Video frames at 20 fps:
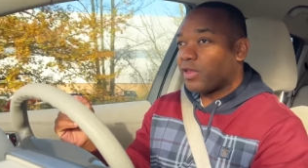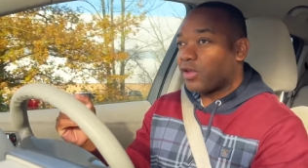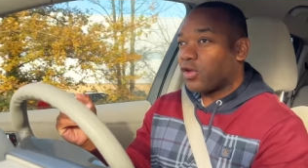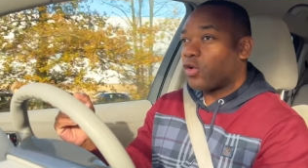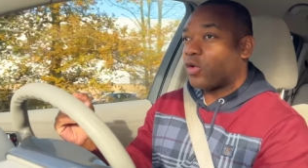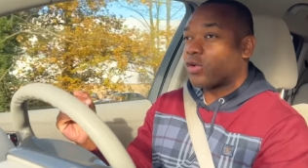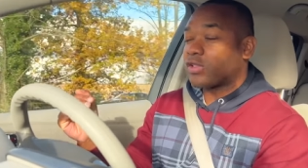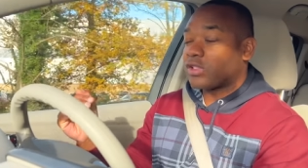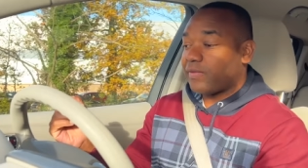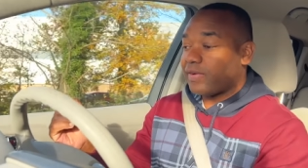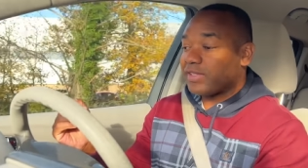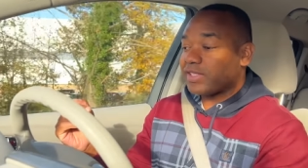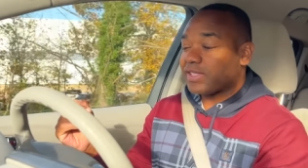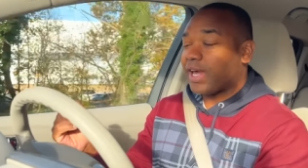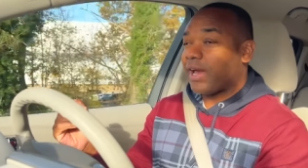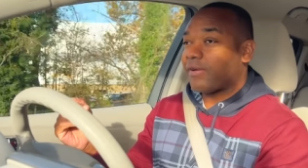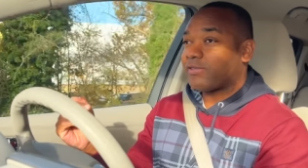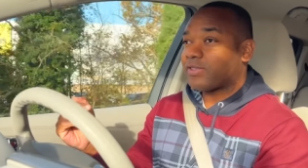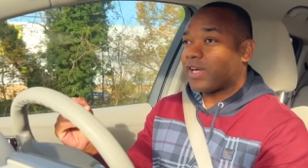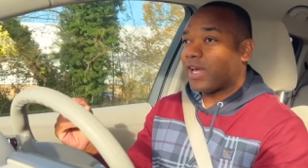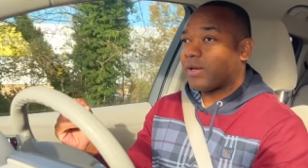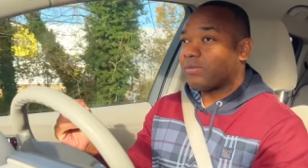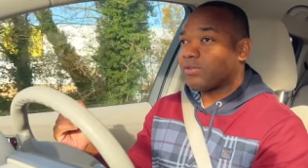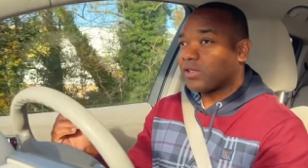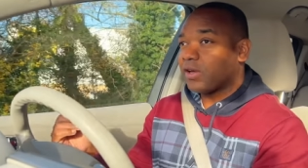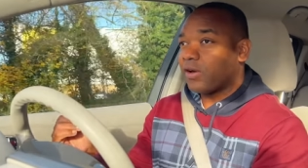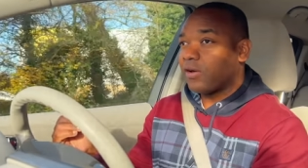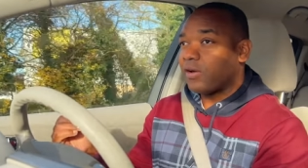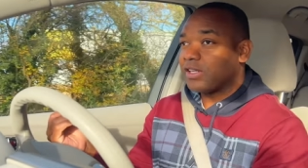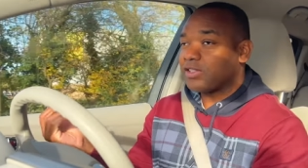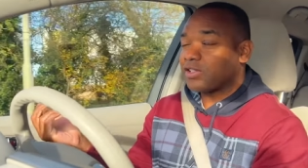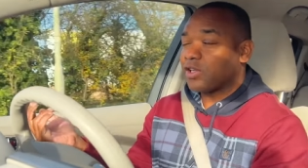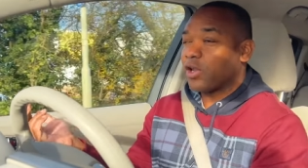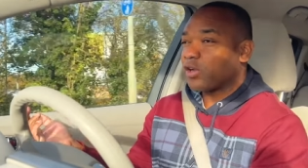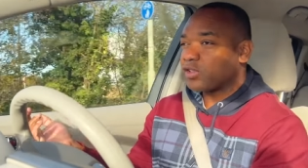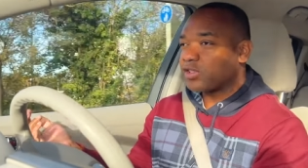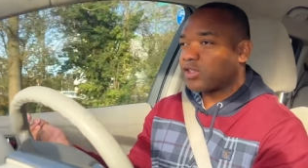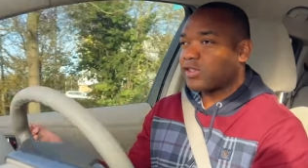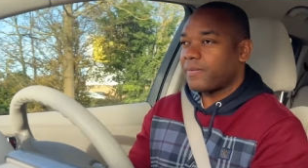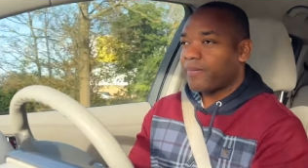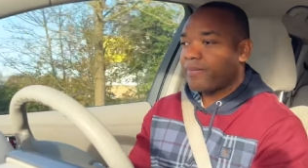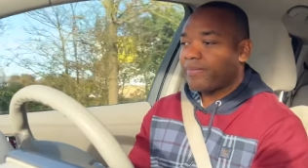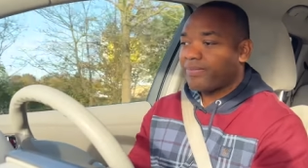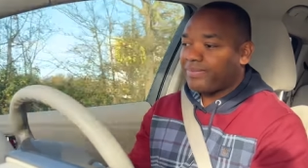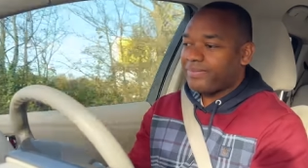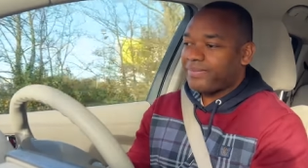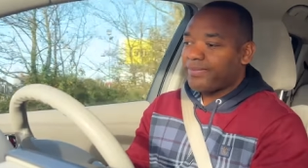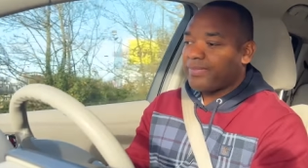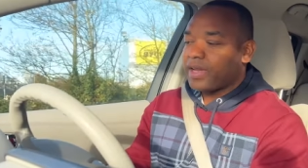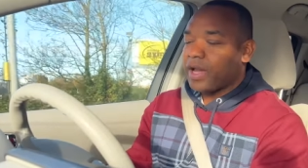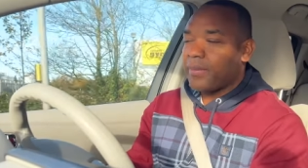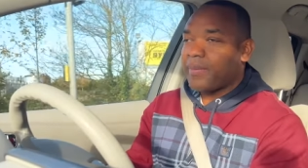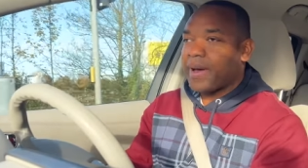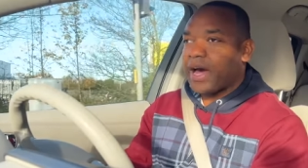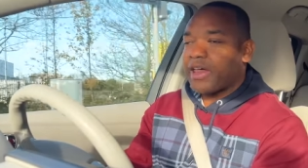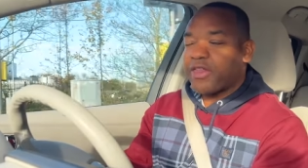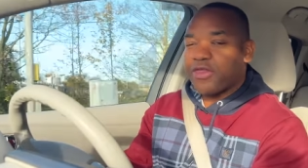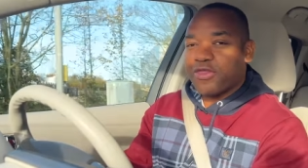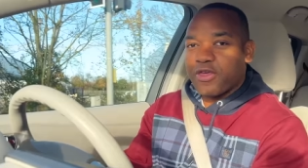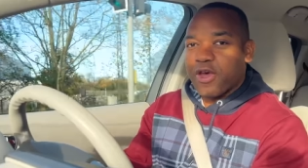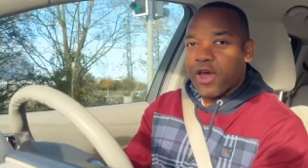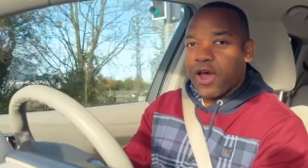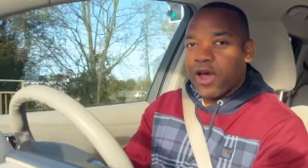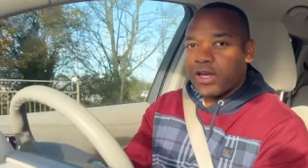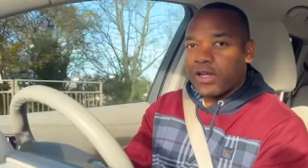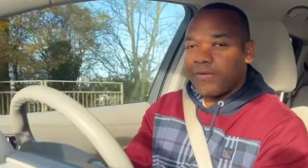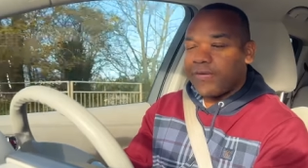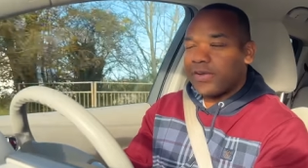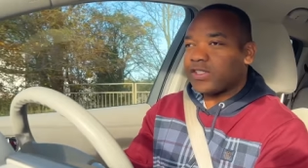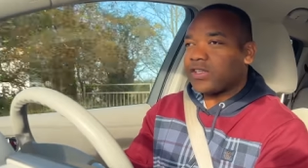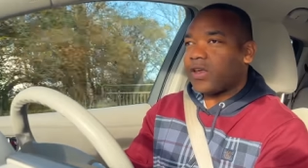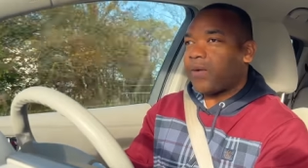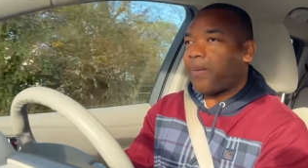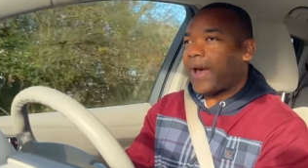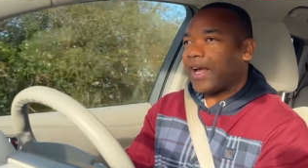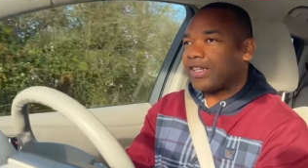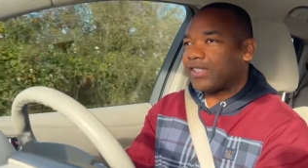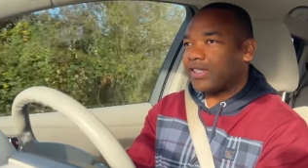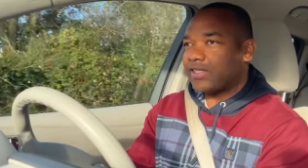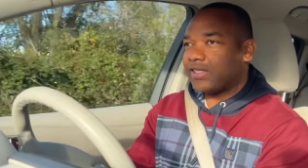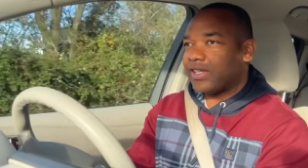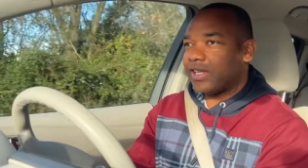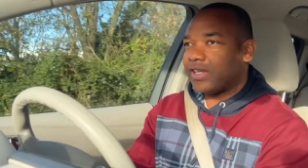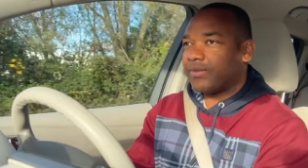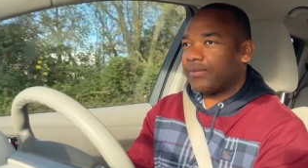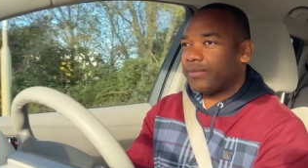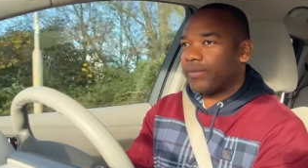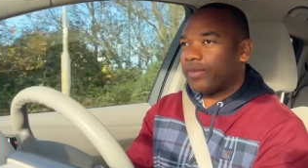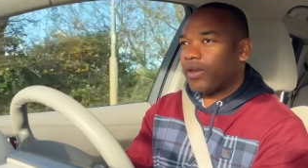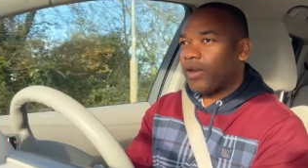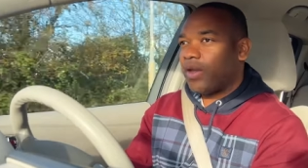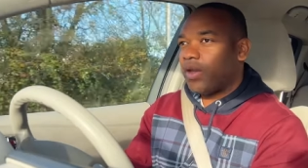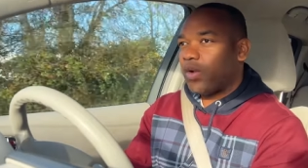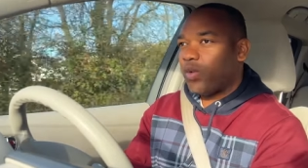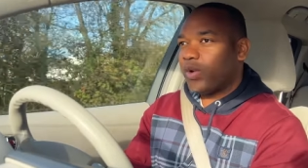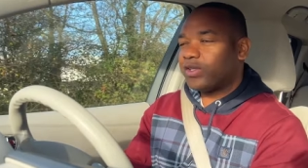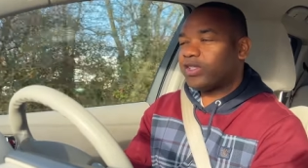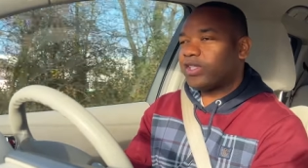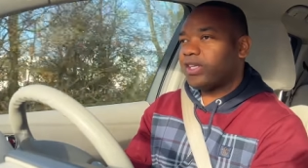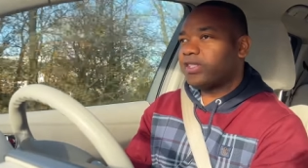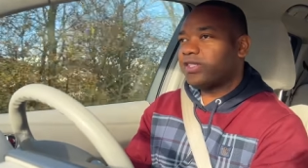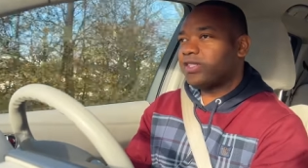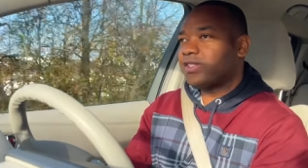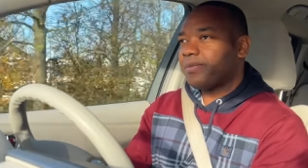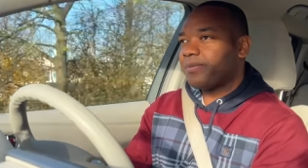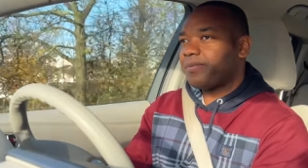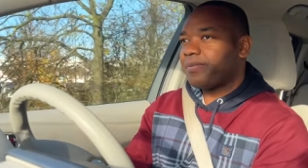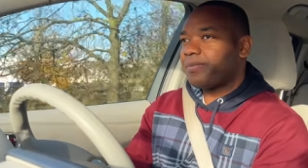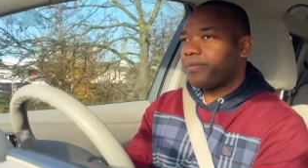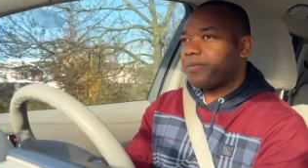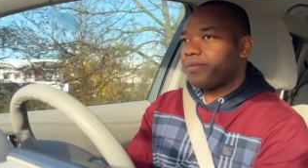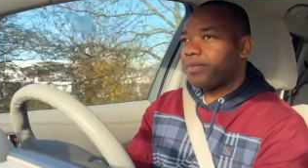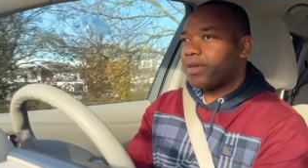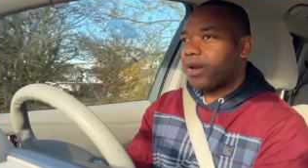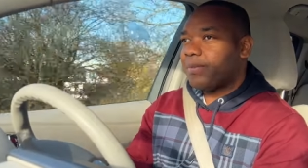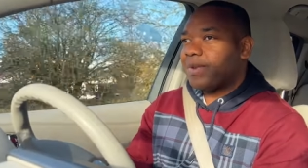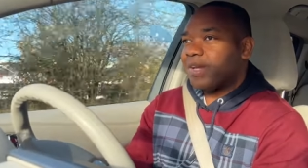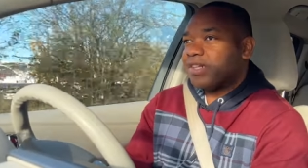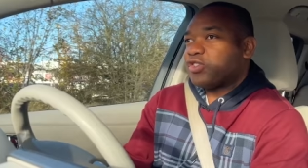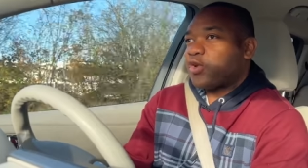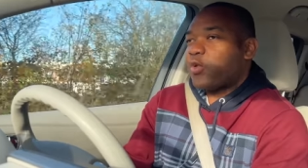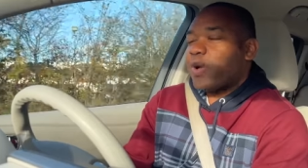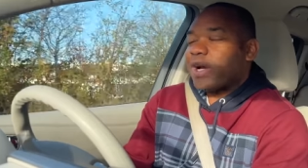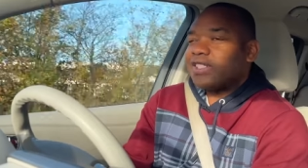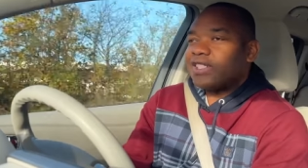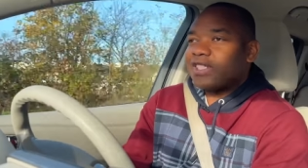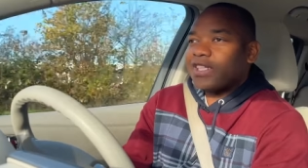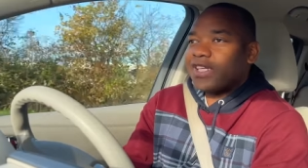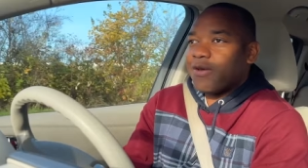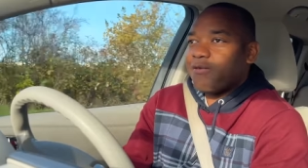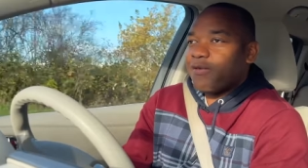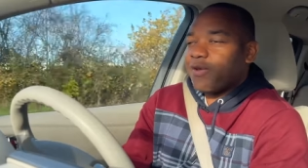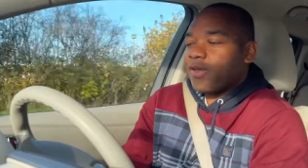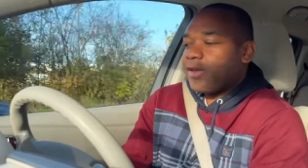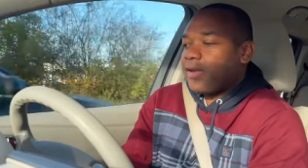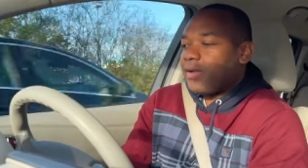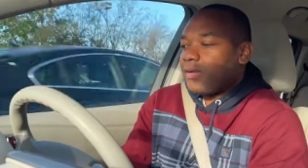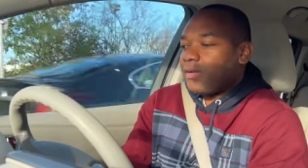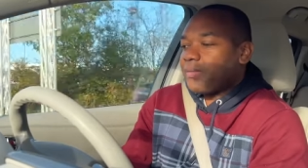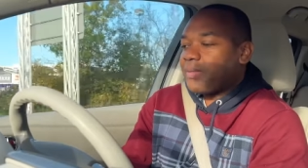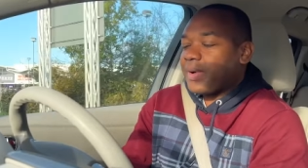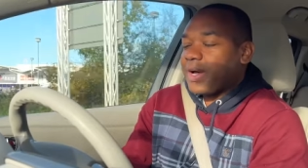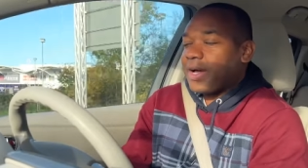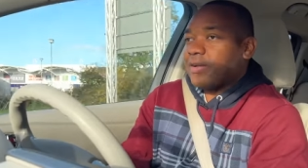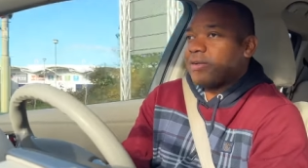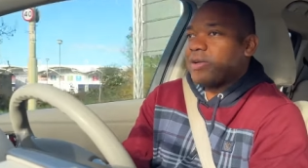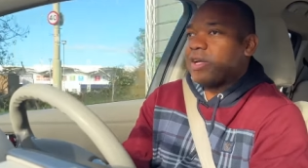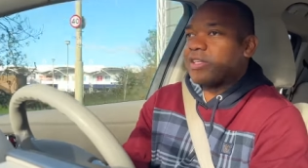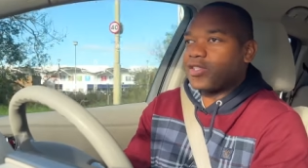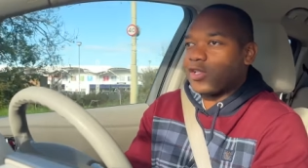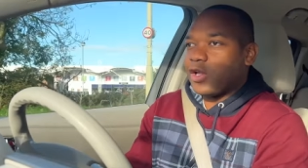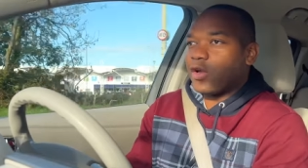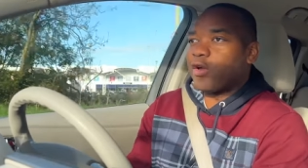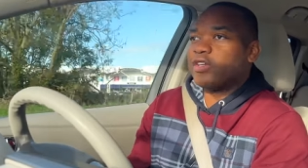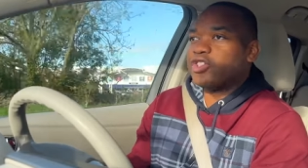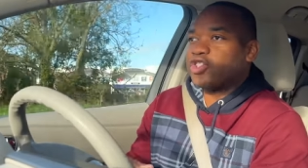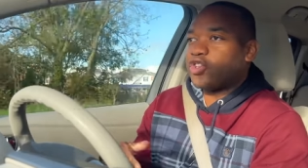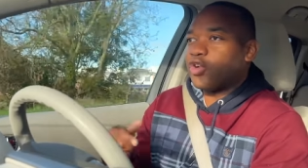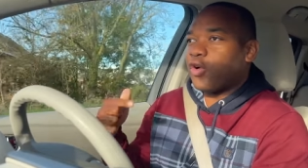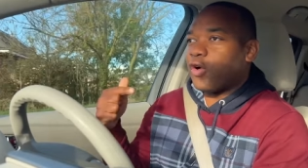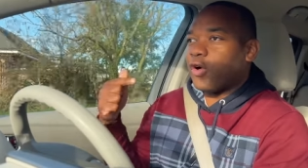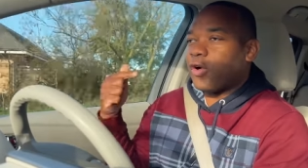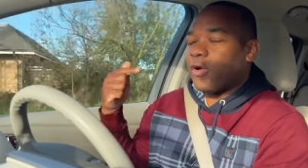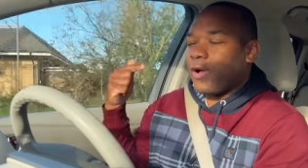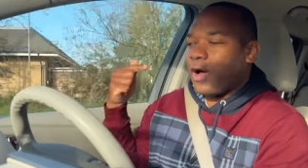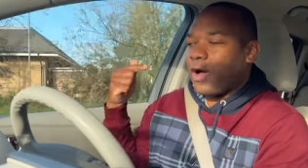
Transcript: the course of its lifetime. So it's lost about a third of its capacity, which is, I mean, it's quite significant, but as long as you're